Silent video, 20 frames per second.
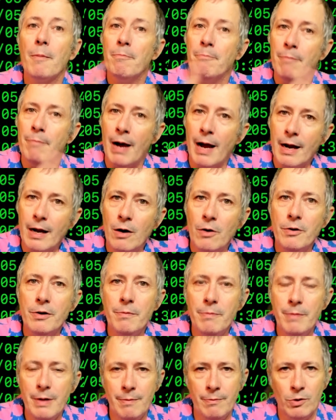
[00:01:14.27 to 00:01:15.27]
Back on
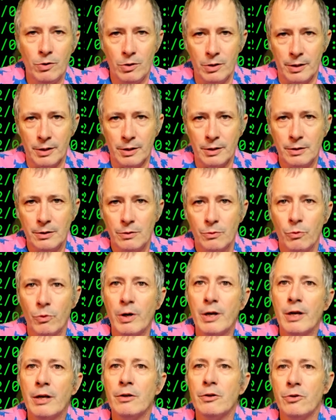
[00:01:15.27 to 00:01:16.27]
the member list,
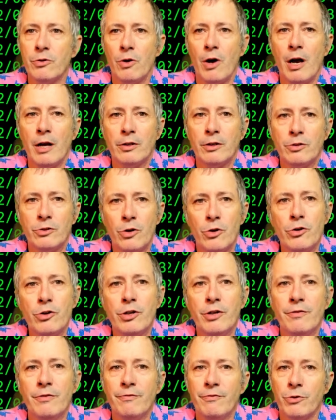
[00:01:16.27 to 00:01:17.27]
we can try
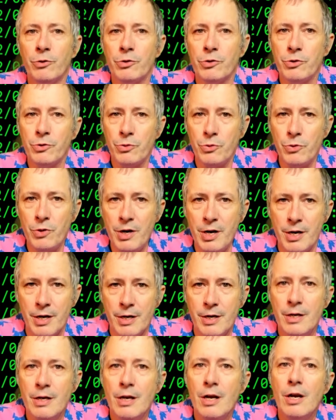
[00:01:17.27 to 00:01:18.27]
searching for
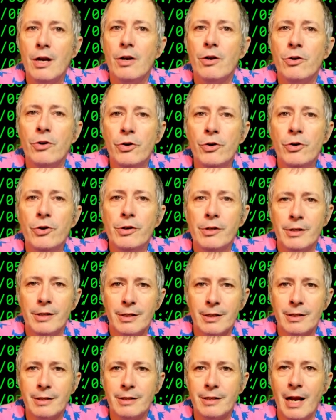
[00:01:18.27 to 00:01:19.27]
tree using
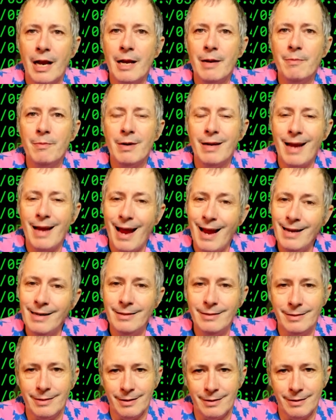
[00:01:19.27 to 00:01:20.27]
the same
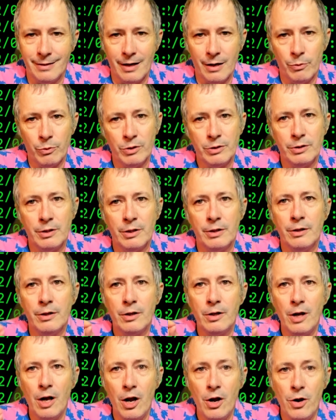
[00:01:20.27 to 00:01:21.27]
casing that was in
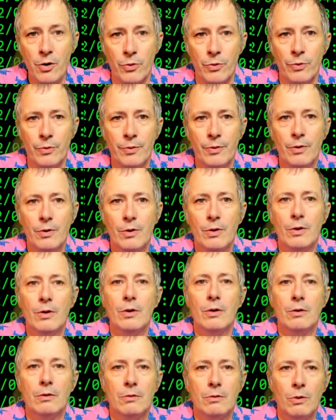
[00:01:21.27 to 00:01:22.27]
the code.
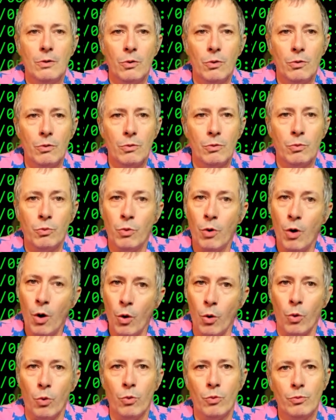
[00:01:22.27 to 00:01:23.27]

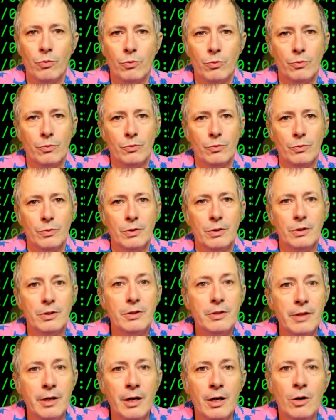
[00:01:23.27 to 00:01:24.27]
Whoa,
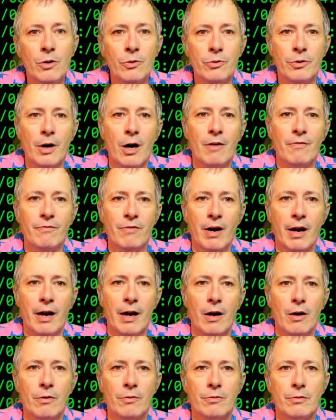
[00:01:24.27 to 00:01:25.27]
still not
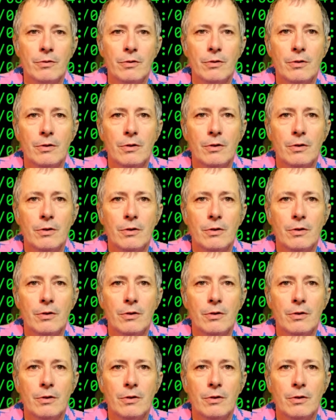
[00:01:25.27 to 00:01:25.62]
found.